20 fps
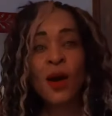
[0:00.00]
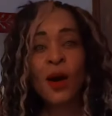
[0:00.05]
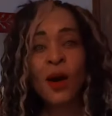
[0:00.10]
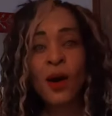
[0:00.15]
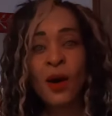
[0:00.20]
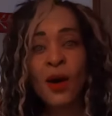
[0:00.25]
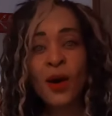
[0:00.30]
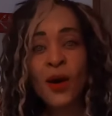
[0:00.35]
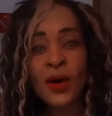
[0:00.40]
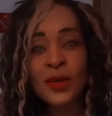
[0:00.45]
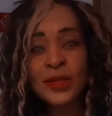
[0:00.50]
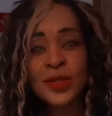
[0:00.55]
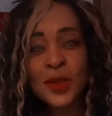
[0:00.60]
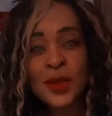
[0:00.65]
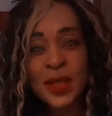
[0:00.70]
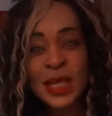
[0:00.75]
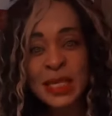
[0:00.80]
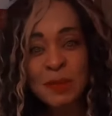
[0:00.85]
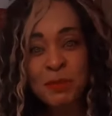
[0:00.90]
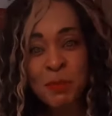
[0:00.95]
Oh,
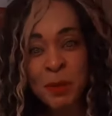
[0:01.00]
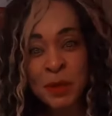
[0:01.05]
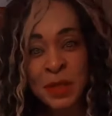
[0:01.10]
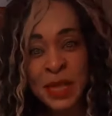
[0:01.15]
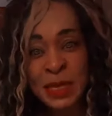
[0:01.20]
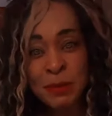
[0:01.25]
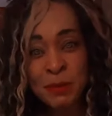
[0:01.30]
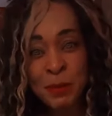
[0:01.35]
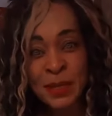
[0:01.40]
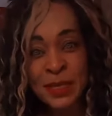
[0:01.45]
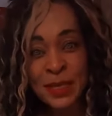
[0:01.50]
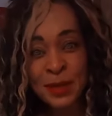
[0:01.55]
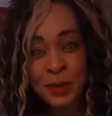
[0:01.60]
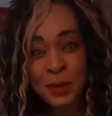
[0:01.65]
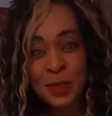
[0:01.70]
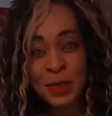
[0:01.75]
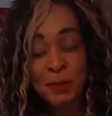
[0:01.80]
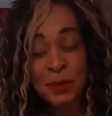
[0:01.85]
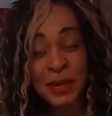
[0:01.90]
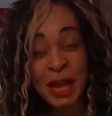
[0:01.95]
so this this person
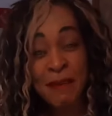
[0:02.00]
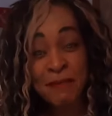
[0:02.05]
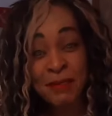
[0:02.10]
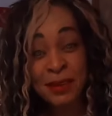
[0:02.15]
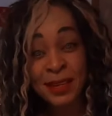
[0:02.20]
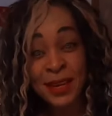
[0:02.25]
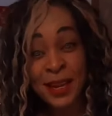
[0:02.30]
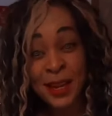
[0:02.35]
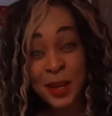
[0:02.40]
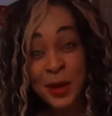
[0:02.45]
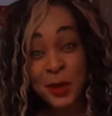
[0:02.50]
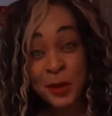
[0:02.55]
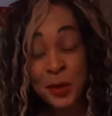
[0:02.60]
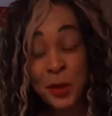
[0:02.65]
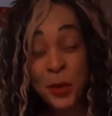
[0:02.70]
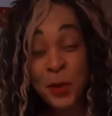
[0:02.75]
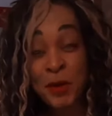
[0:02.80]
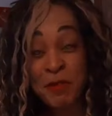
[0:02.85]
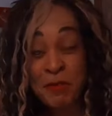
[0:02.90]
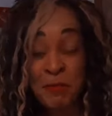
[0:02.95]
who's been having
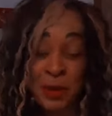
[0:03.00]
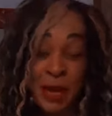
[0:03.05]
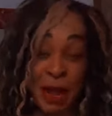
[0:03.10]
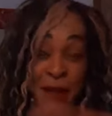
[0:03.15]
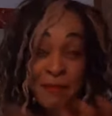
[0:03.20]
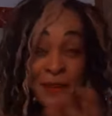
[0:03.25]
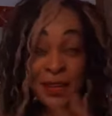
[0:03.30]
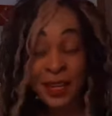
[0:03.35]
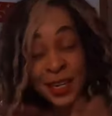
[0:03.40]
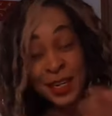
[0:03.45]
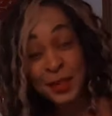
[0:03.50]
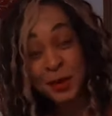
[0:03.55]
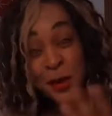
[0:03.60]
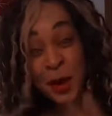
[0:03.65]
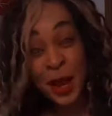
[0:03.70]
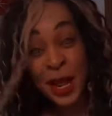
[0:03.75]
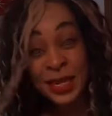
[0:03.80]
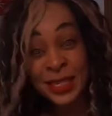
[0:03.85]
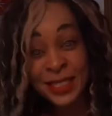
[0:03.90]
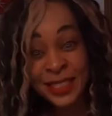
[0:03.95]
who we've been having a little
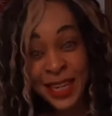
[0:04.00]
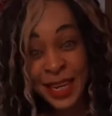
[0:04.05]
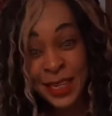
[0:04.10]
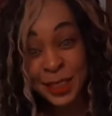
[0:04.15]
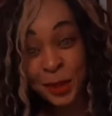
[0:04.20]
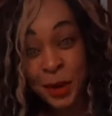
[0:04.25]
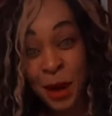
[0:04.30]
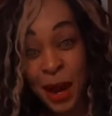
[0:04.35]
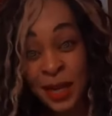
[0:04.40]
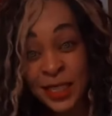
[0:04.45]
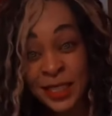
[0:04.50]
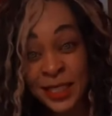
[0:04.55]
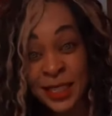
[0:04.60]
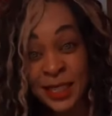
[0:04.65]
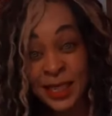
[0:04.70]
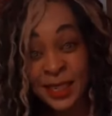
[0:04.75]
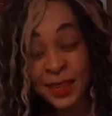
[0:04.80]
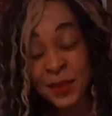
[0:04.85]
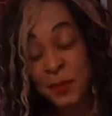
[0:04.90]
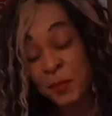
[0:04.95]
exchange, you're
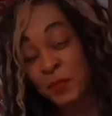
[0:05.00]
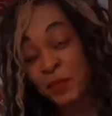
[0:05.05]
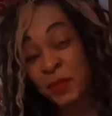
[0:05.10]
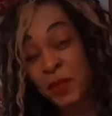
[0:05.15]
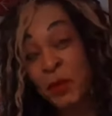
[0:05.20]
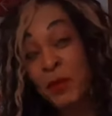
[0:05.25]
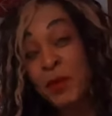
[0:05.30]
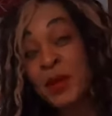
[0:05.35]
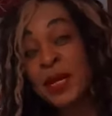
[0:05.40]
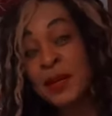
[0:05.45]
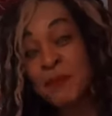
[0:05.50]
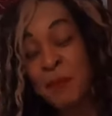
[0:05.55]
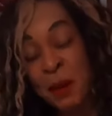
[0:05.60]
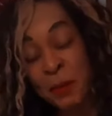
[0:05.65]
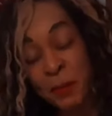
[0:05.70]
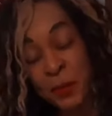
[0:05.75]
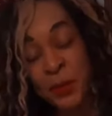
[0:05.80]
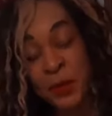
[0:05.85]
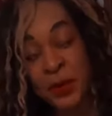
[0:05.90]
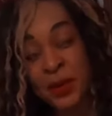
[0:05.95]
actually reading
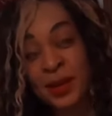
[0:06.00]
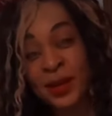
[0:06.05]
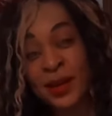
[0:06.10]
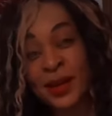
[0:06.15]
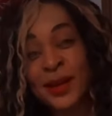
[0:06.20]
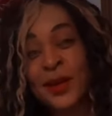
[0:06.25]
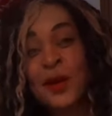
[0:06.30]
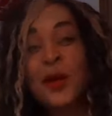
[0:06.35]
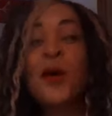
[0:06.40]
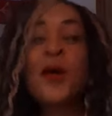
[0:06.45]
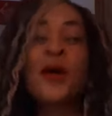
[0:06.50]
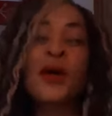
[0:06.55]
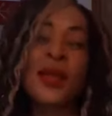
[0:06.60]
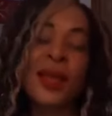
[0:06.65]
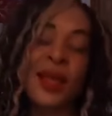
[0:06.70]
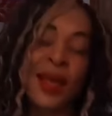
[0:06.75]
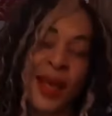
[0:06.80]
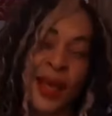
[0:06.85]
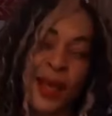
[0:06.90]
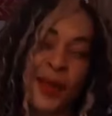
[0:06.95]
my book.
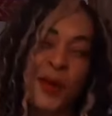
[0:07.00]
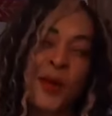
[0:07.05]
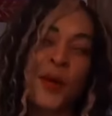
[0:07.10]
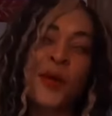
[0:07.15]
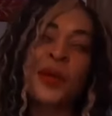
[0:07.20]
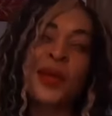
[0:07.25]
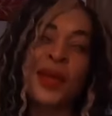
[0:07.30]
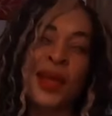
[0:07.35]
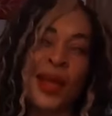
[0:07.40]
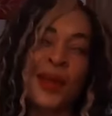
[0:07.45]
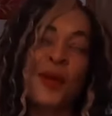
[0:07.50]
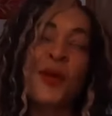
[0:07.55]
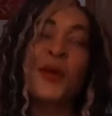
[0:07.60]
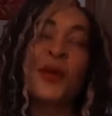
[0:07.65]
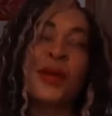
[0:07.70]
Okay, okay,